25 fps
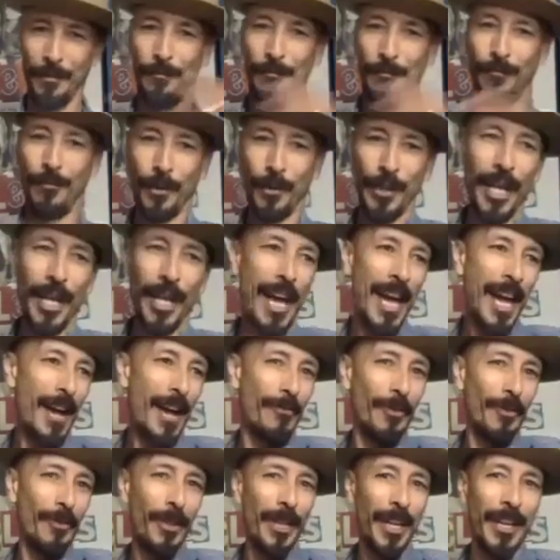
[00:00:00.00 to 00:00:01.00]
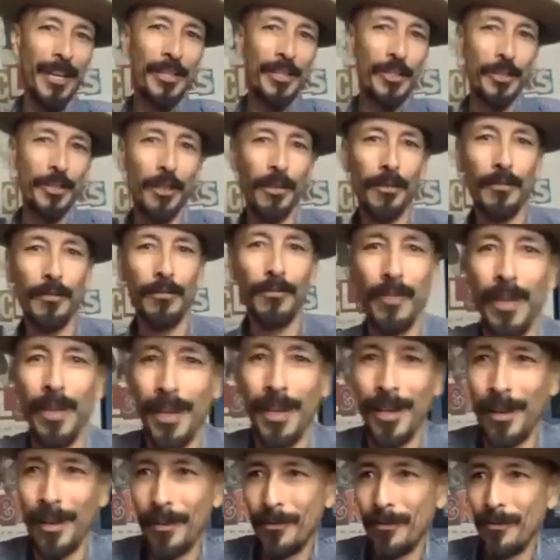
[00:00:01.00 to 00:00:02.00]
for the avalanche
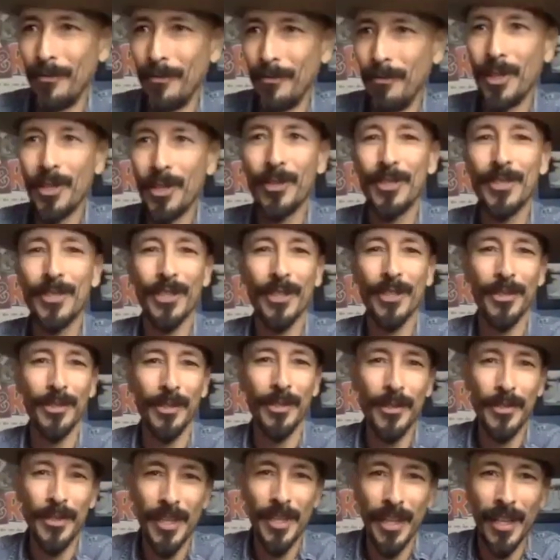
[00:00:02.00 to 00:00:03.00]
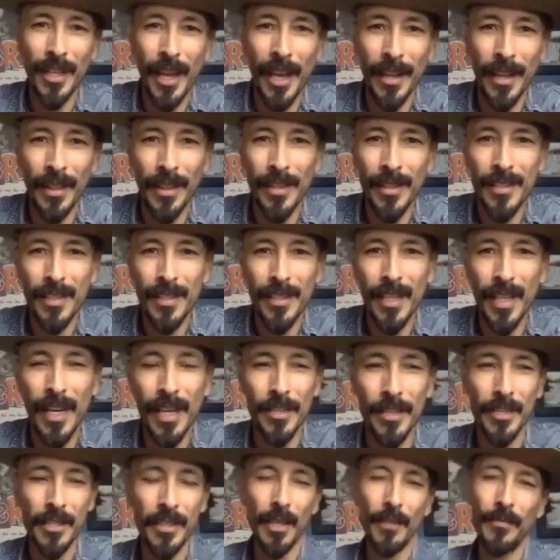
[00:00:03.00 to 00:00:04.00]
of musicals and this kind
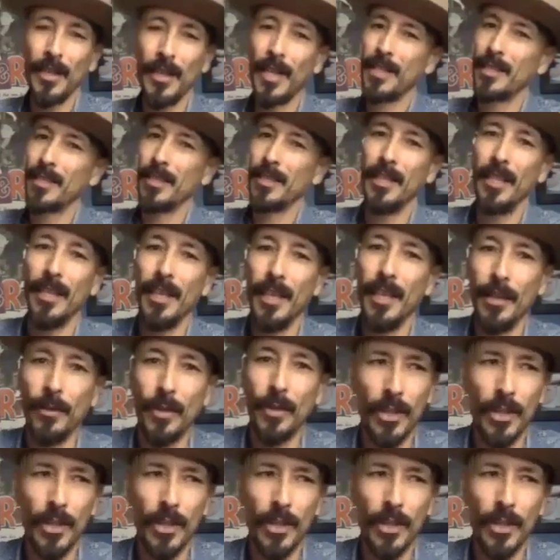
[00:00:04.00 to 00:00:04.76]
of stuff that's going to hit.